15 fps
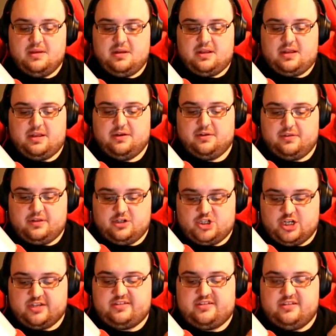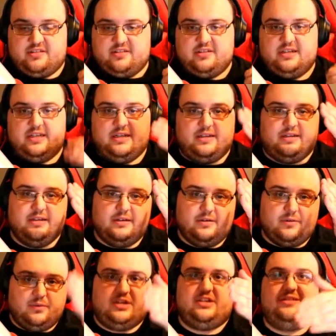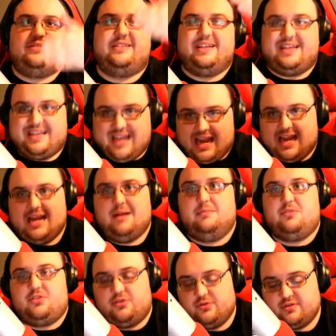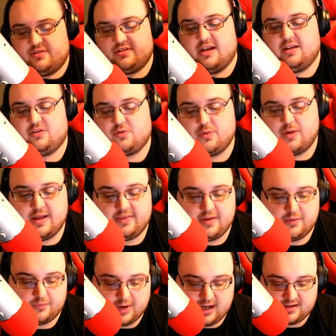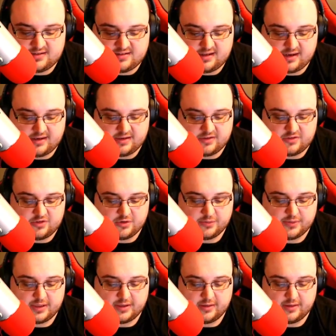killed the Justice League, which is the game Suicide Squad that Rocksteady is doing.